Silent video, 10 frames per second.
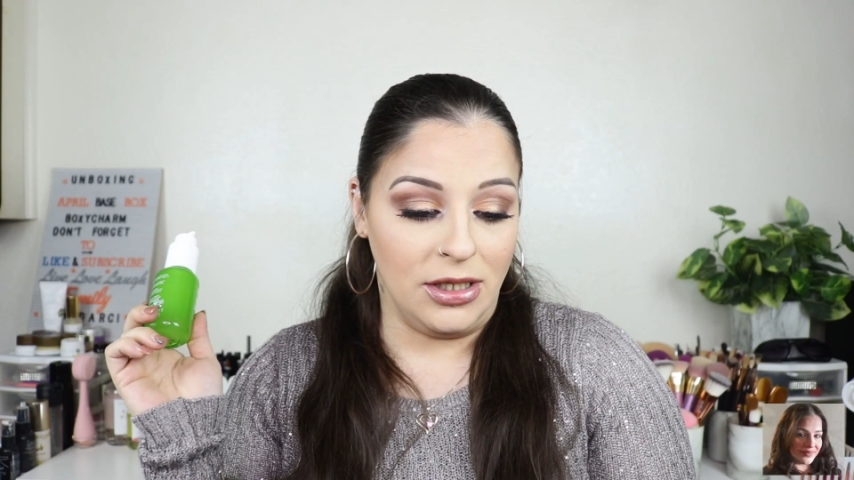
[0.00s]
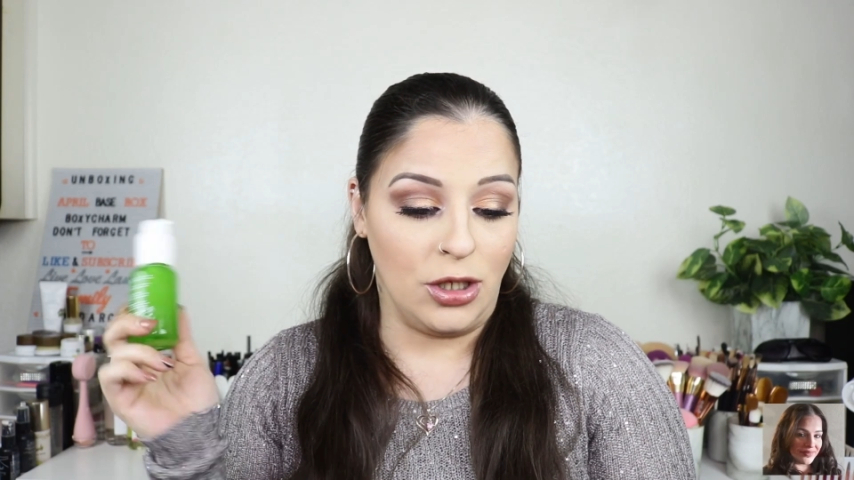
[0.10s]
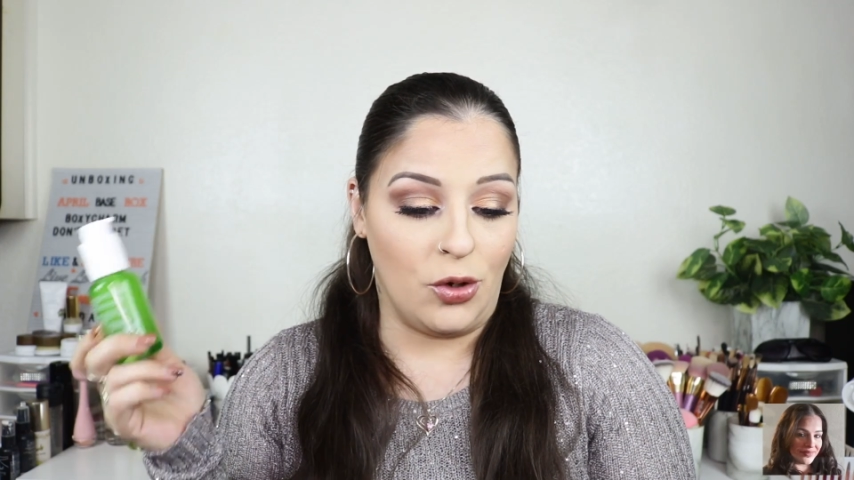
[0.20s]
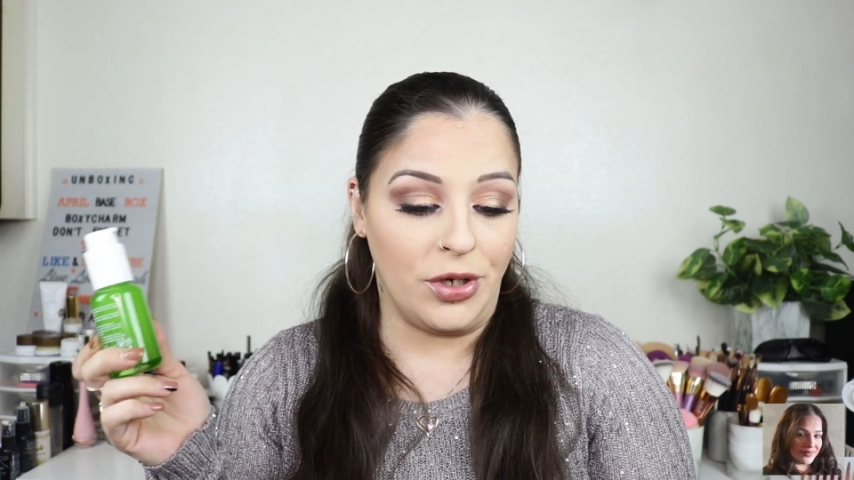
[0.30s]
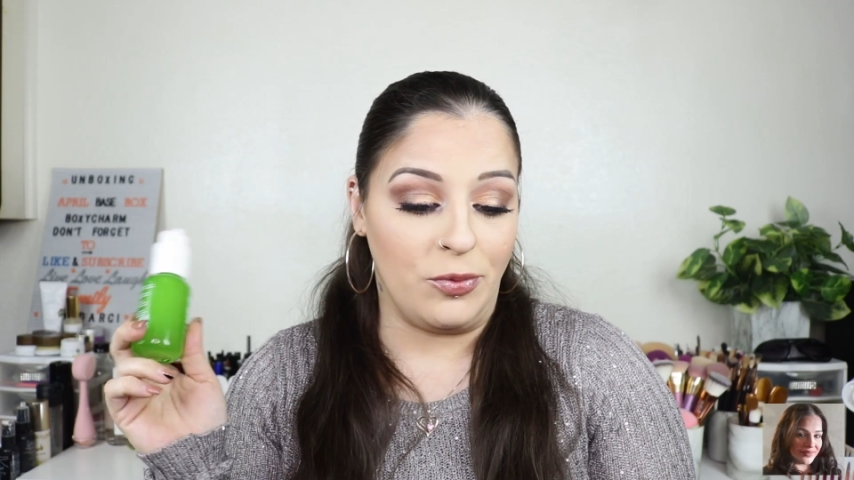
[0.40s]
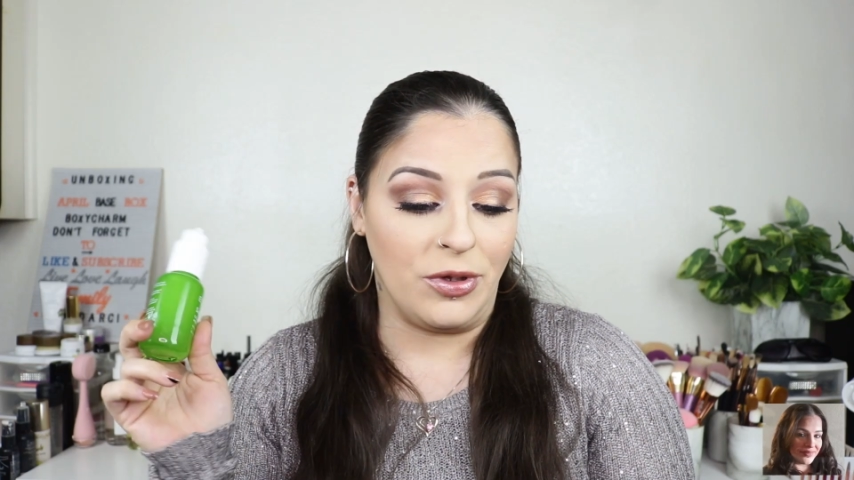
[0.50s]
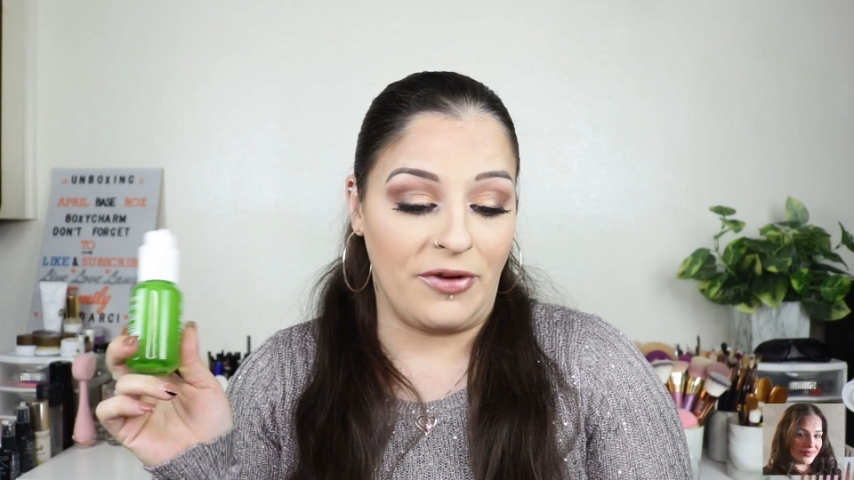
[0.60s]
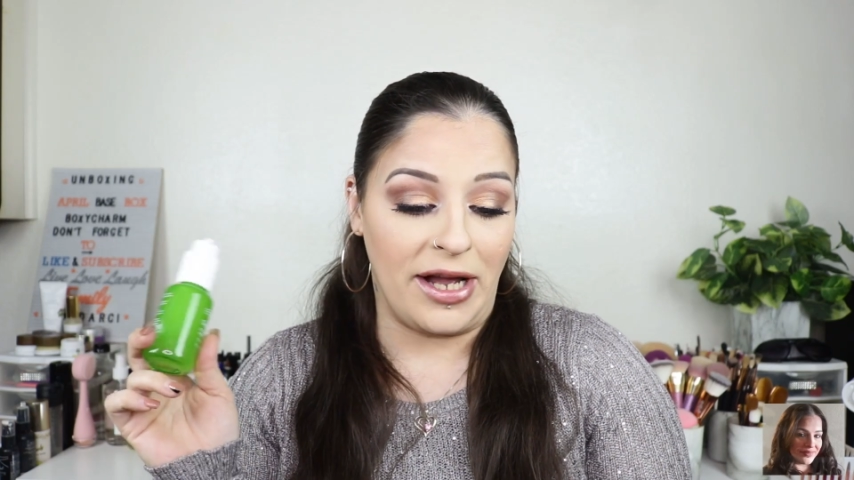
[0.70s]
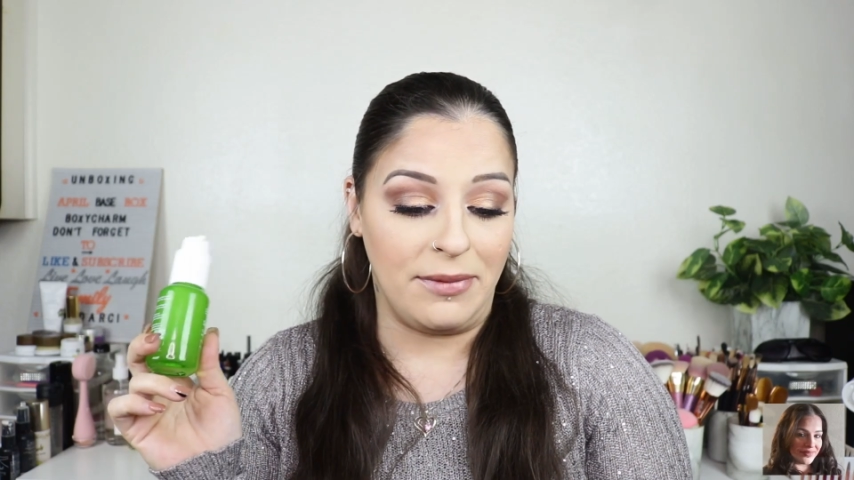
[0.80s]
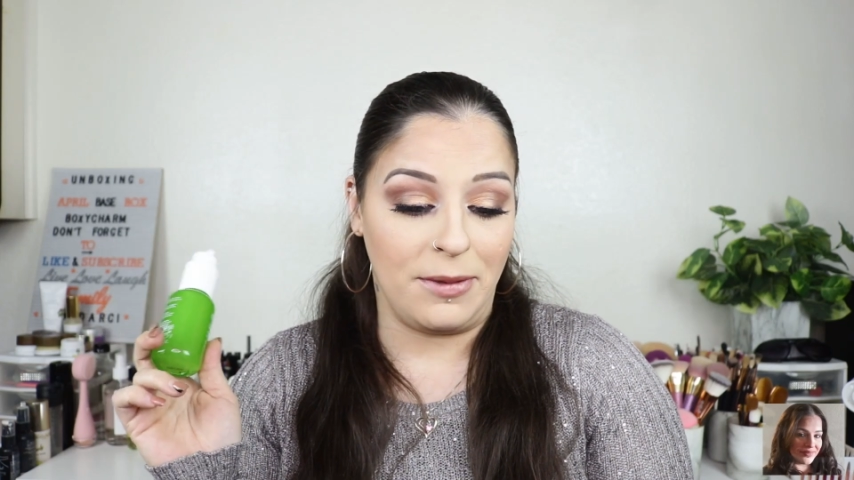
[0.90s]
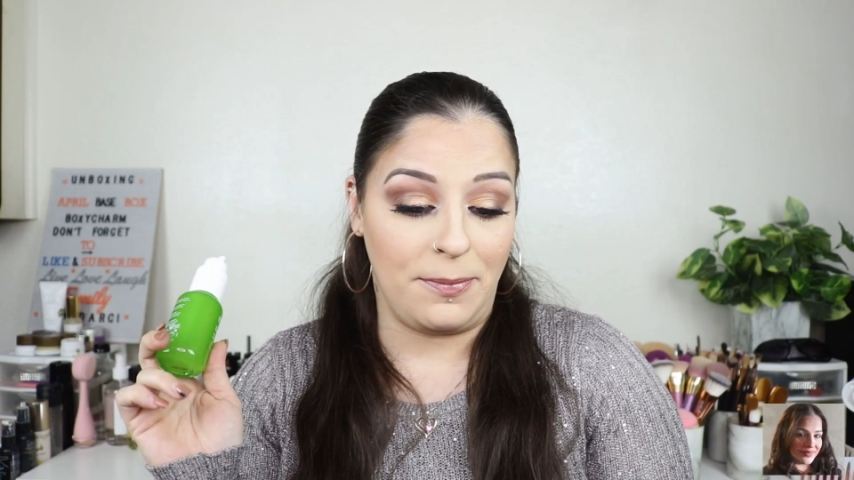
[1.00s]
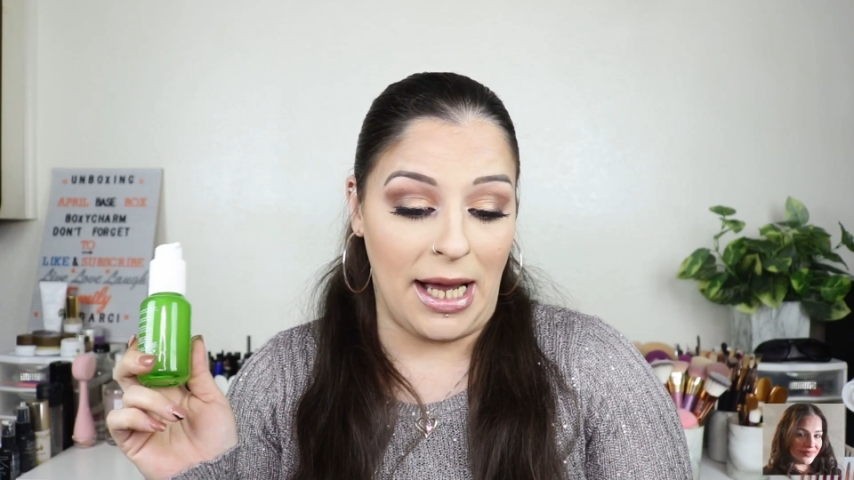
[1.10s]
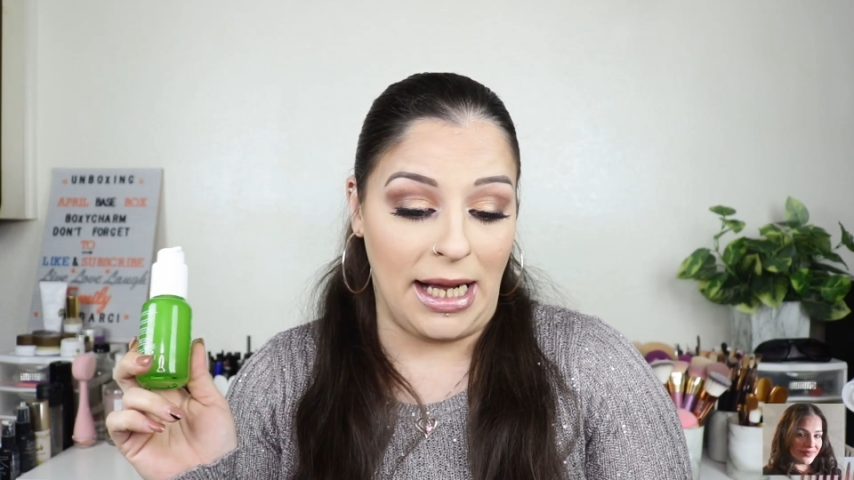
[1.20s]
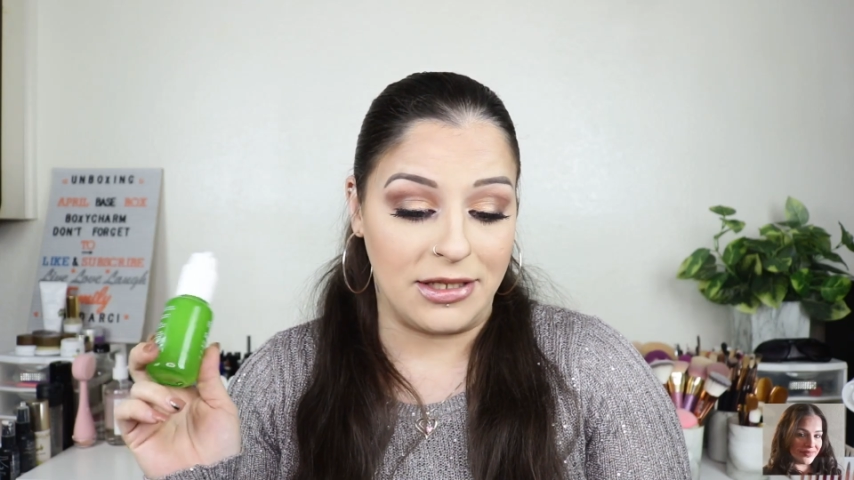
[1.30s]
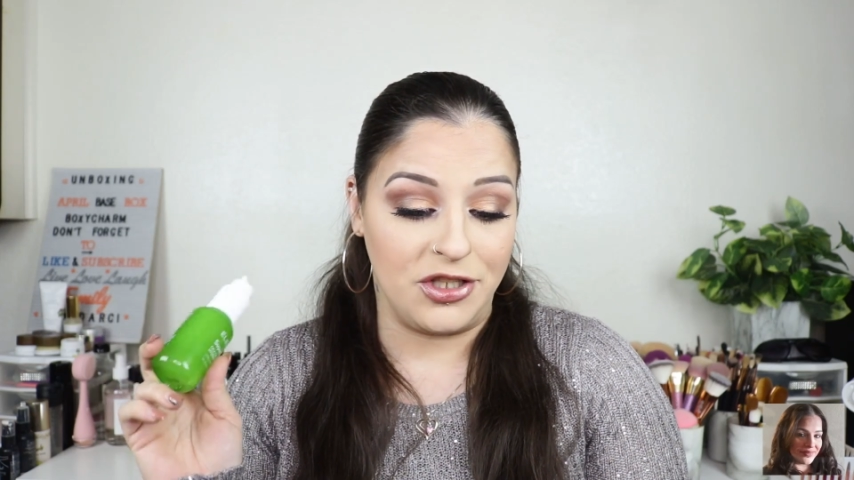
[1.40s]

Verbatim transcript: Loaded with vitamin-packed